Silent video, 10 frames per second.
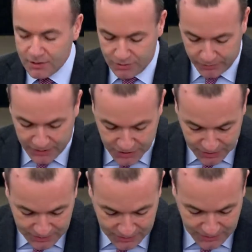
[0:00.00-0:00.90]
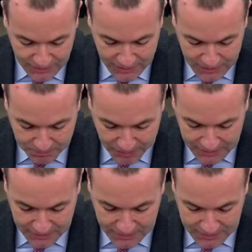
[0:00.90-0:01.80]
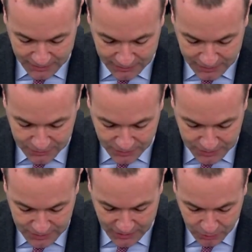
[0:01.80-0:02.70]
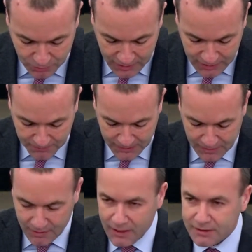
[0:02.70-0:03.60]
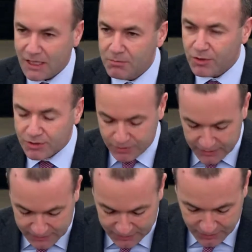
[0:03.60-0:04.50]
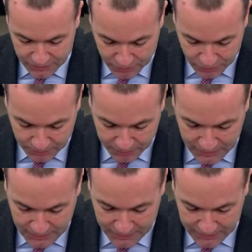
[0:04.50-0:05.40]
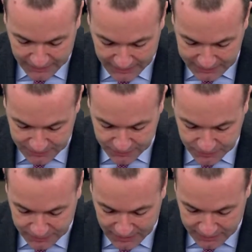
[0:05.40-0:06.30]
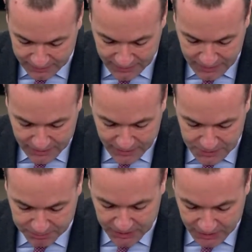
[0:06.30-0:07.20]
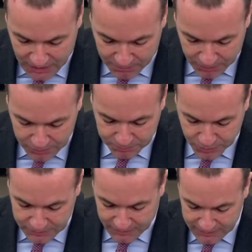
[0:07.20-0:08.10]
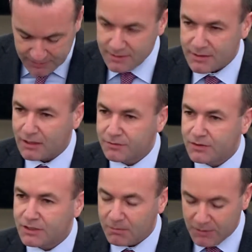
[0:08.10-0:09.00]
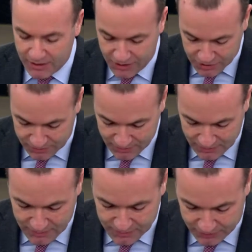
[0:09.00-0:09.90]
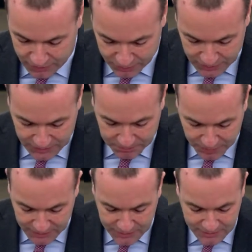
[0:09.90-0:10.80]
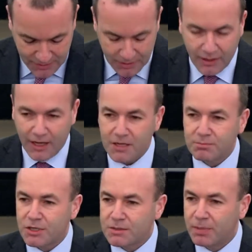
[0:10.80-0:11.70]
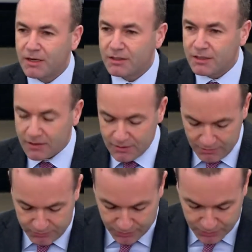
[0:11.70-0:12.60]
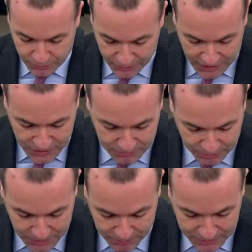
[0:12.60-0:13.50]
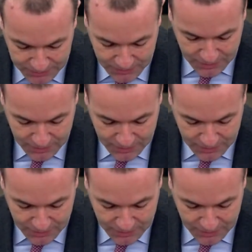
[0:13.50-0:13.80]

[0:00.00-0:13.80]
Croatia's independence and interests. Only a democratic Europe that acted together has been able to protect self-determination, security, peace and prosperity for the Croatian peoples.